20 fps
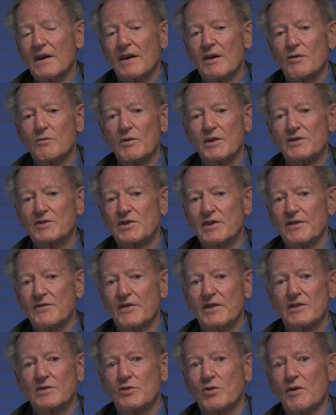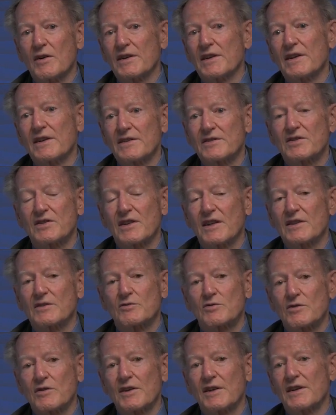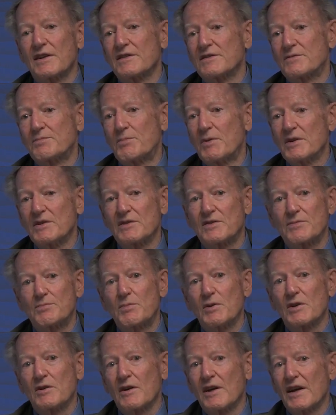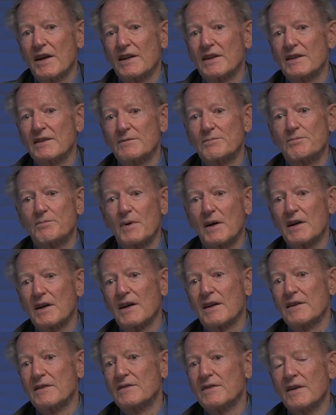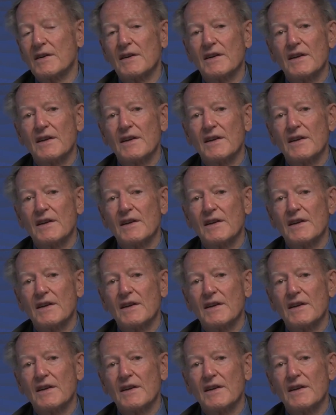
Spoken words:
which in the 20th century has been spearheaded by